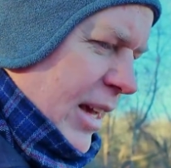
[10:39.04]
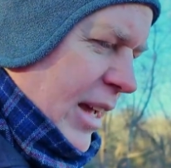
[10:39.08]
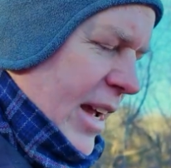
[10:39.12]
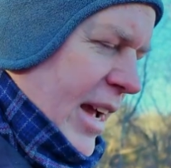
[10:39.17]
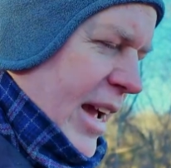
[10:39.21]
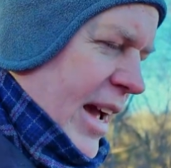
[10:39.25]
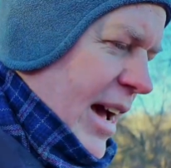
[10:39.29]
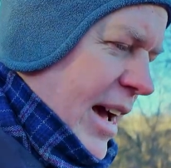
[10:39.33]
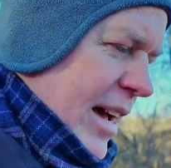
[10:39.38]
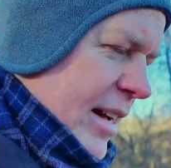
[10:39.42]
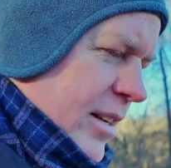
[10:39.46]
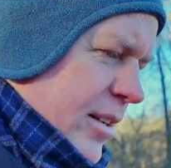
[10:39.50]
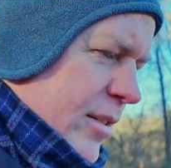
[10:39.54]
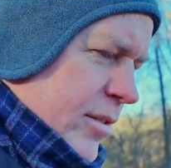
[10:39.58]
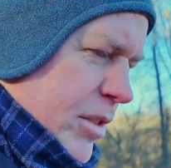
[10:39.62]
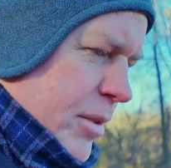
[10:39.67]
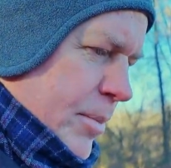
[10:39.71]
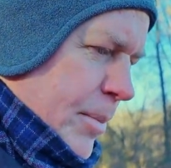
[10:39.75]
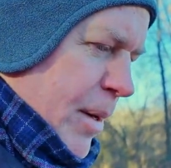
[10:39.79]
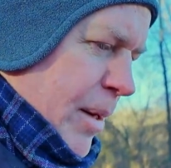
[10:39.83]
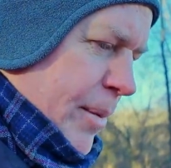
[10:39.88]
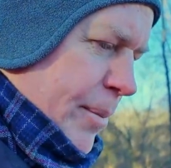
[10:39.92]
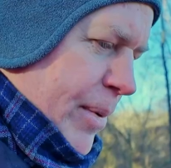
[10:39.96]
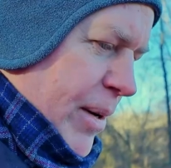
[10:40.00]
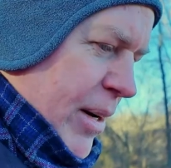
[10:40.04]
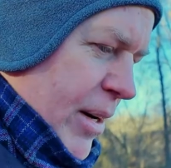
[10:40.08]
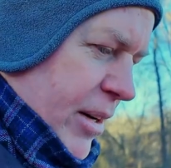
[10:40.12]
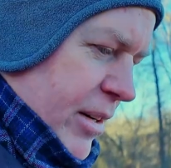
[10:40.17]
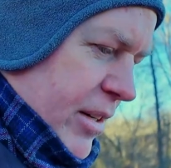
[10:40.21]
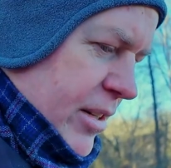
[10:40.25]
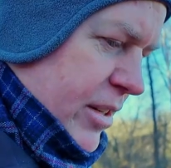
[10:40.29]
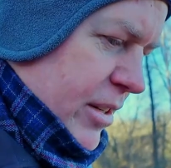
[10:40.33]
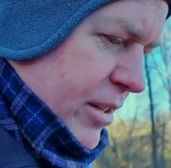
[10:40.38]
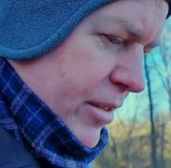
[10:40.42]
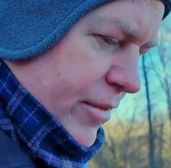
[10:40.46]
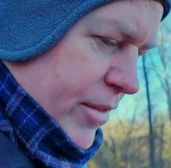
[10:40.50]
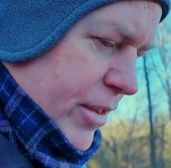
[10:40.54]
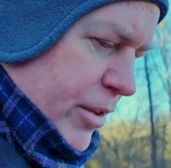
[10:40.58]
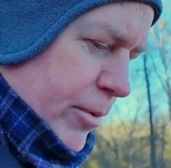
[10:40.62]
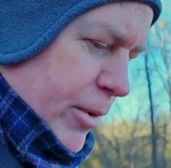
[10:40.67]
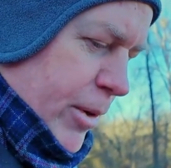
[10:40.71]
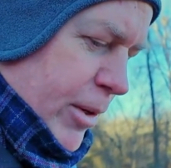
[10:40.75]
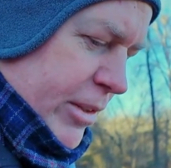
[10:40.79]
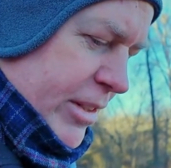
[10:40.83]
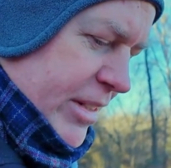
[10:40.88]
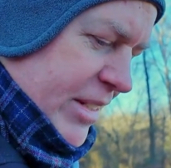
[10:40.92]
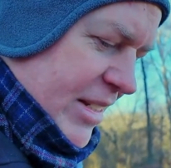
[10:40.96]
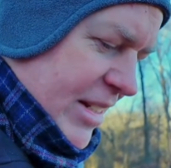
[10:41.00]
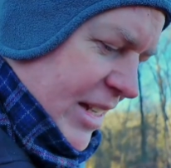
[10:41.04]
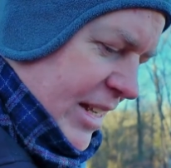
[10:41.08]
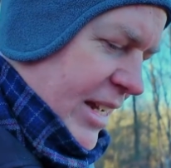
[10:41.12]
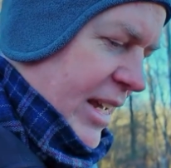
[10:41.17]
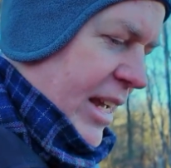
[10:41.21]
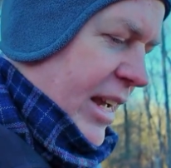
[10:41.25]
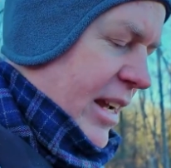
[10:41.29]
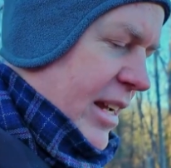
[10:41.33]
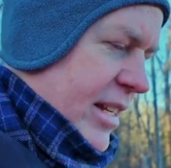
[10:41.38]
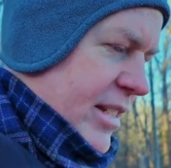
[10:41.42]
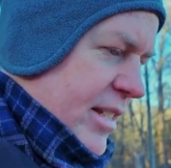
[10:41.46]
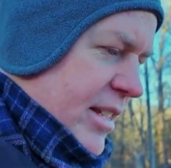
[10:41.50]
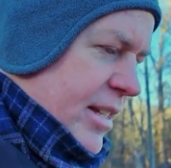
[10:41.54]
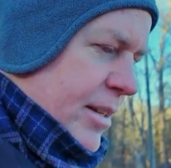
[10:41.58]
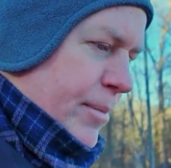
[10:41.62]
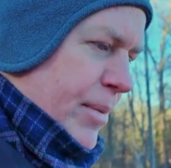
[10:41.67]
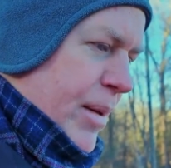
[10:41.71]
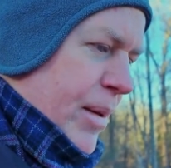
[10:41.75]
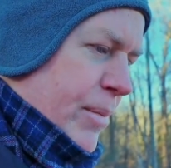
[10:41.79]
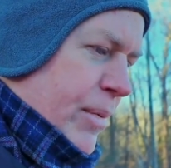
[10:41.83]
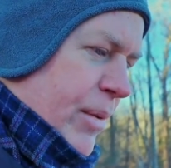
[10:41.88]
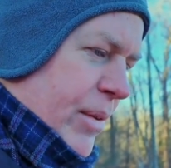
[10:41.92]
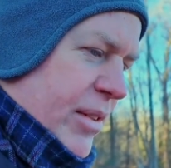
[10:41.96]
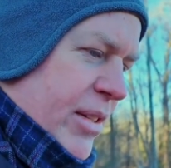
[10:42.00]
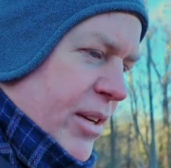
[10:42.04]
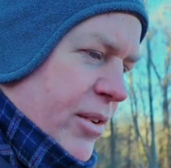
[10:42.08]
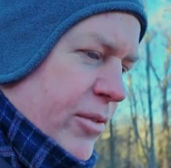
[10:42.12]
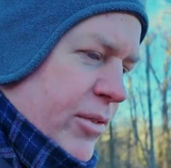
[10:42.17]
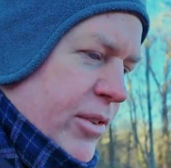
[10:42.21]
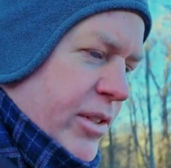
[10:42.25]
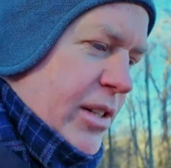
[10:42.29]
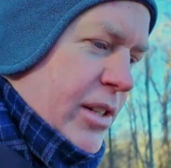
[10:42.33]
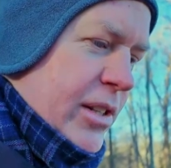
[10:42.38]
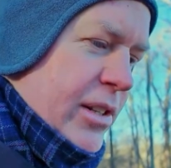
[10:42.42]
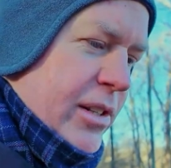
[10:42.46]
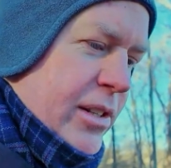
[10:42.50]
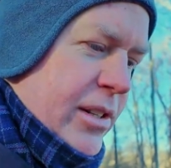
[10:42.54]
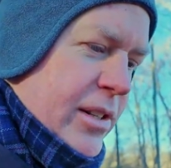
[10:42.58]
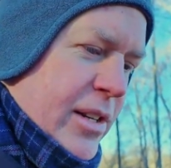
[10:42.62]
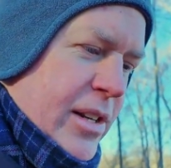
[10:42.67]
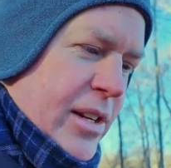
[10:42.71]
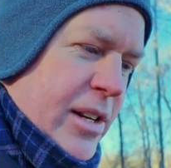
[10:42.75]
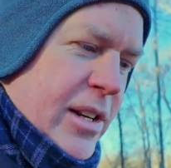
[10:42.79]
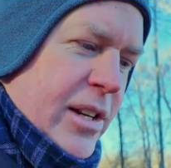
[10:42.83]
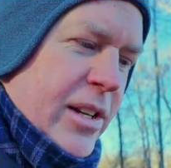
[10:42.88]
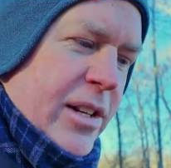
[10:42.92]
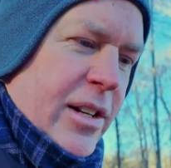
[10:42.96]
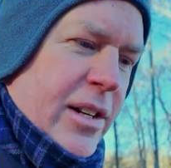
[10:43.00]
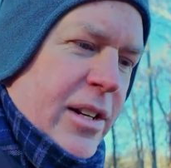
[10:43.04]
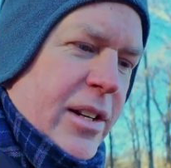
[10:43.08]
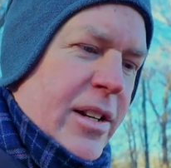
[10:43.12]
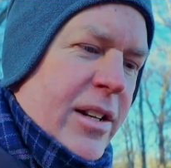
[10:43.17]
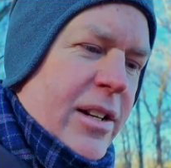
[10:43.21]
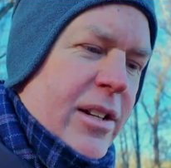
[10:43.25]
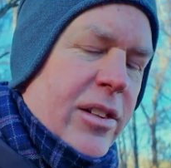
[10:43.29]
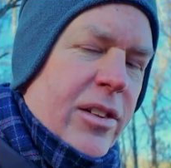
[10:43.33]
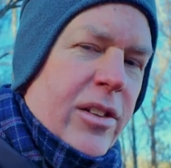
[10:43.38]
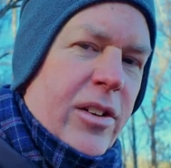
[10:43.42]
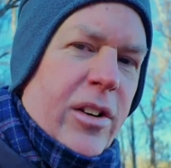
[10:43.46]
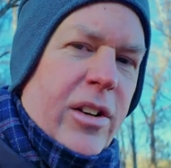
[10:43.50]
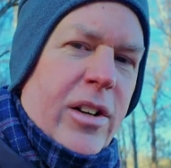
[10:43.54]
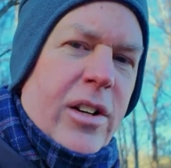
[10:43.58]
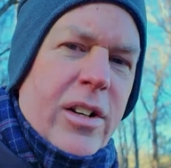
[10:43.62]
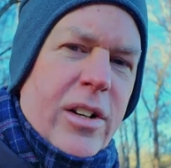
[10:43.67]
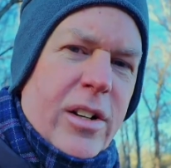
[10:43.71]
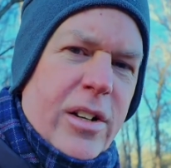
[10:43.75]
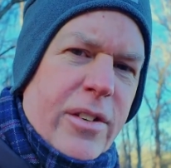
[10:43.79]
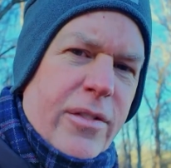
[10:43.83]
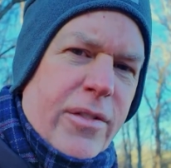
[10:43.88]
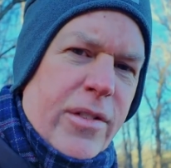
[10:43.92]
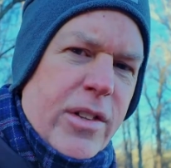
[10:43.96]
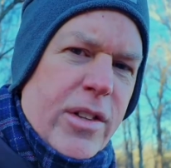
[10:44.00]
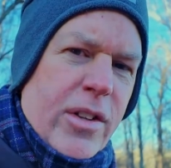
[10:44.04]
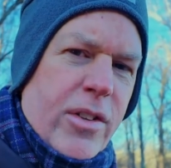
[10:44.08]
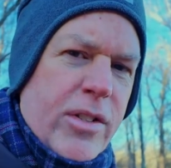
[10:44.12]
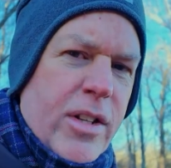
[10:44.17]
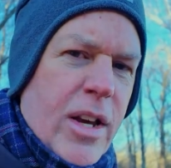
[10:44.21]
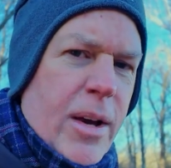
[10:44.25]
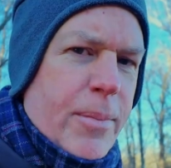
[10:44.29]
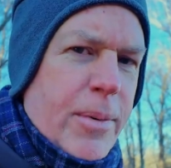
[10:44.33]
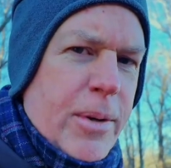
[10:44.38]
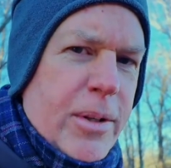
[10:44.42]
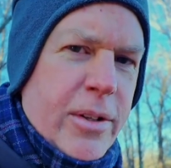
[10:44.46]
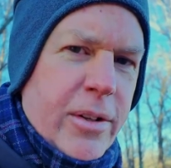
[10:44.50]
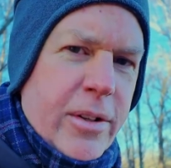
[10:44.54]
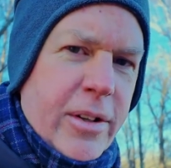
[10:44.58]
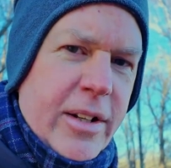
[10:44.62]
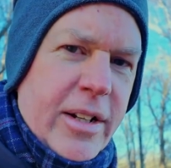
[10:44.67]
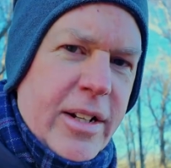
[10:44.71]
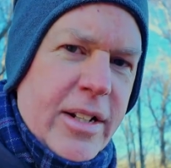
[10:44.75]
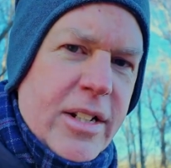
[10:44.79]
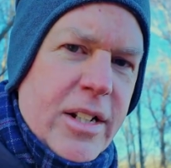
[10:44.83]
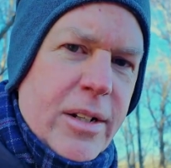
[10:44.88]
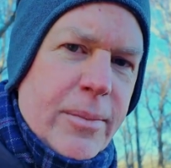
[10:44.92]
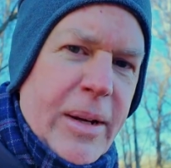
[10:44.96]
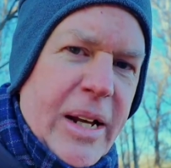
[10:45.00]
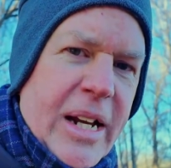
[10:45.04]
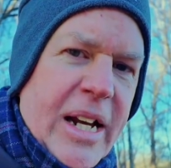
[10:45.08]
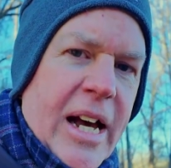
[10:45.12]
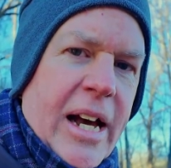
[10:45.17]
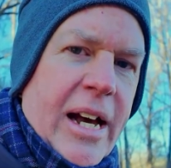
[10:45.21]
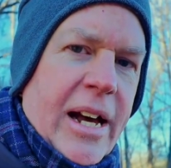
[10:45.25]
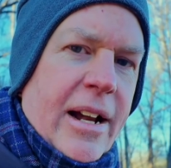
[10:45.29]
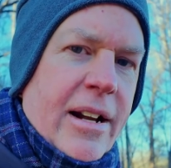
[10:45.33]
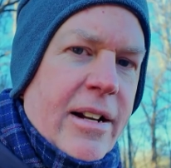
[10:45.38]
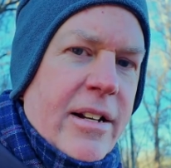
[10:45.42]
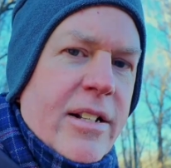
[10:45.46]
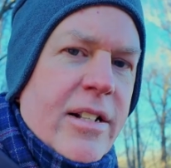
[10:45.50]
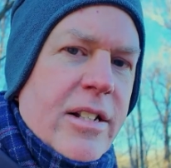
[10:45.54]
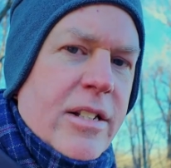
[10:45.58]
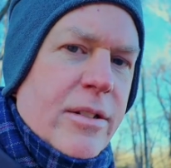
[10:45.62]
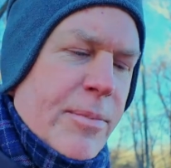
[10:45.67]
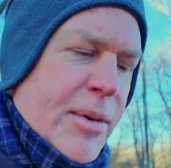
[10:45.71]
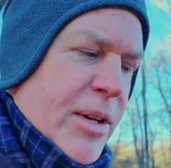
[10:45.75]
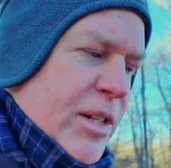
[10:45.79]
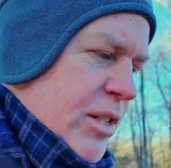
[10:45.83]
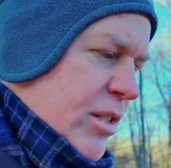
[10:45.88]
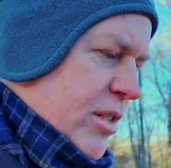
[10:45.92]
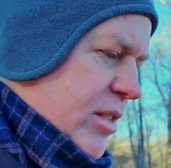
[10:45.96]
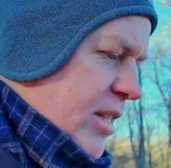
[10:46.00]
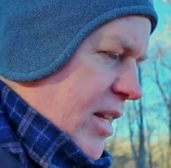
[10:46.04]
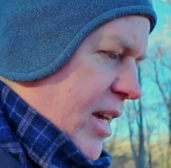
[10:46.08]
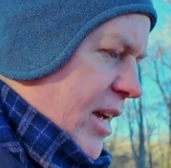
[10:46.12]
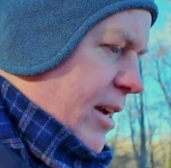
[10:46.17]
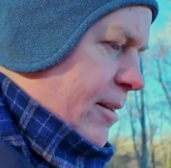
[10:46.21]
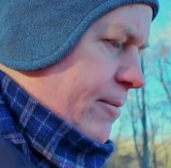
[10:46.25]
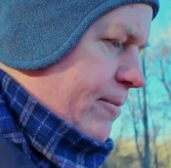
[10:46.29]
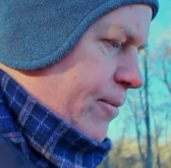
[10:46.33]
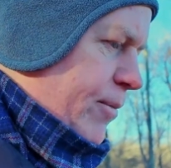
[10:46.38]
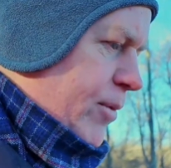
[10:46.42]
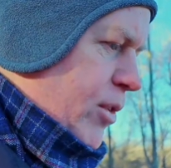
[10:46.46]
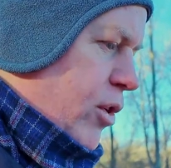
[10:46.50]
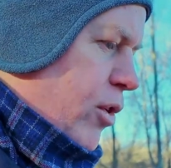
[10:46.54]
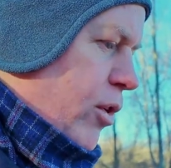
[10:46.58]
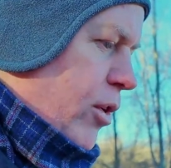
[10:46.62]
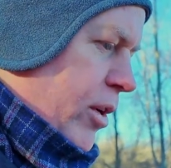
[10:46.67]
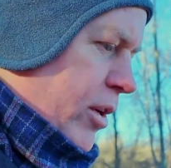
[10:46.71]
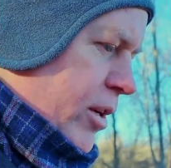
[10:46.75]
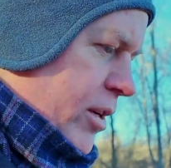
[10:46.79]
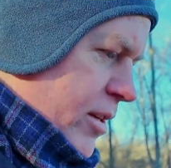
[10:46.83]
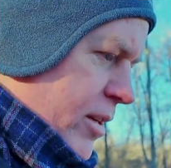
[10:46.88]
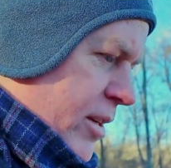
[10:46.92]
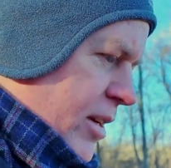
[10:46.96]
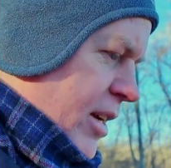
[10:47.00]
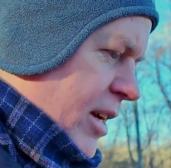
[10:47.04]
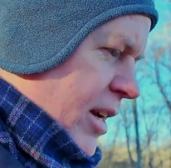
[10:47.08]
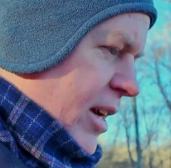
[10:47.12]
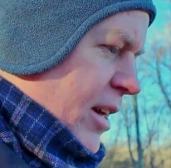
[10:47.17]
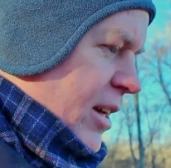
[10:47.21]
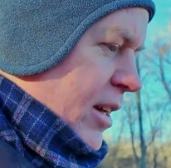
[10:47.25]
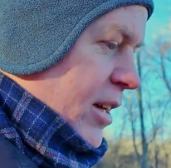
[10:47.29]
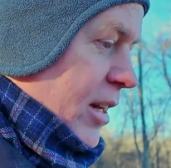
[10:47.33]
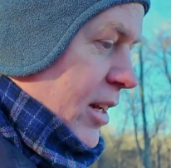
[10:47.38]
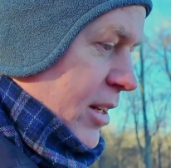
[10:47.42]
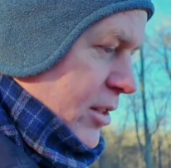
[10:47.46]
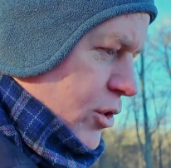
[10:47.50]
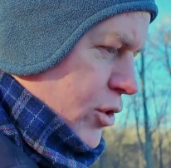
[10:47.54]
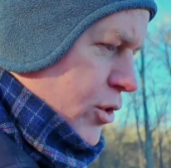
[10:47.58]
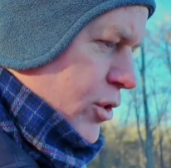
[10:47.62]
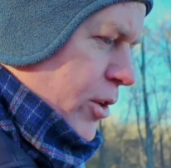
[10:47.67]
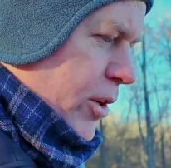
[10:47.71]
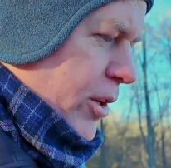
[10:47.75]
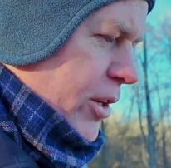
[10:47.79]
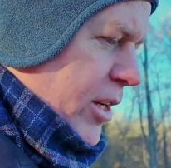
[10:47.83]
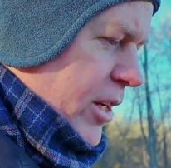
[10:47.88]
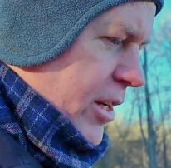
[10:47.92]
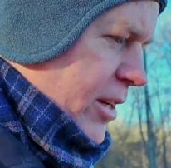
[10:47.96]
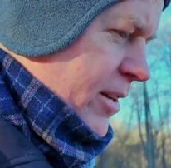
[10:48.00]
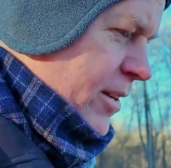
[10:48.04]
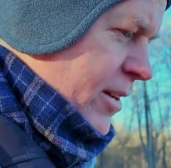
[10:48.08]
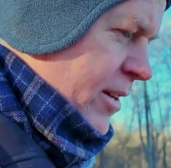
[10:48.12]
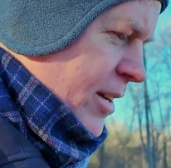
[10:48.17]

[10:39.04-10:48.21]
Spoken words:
yeah, no small part of the world sucking is that people don't look for those opportunities to be kind as much as they could and should.